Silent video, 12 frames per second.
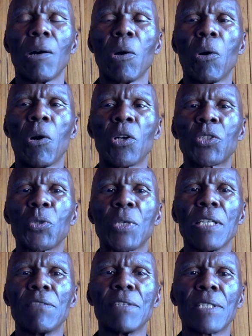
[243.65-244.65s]
or to
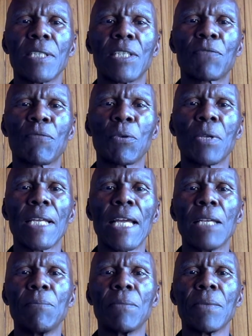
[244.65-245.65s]
give it its full
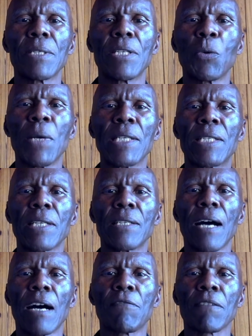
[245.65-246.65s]
name, the weighted
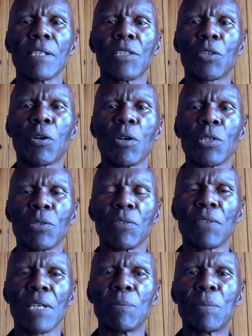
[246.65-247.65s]
average cost of
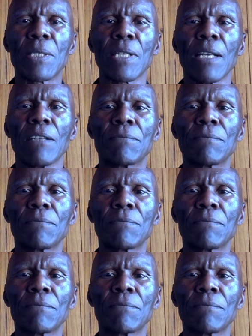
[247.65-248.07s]
capital.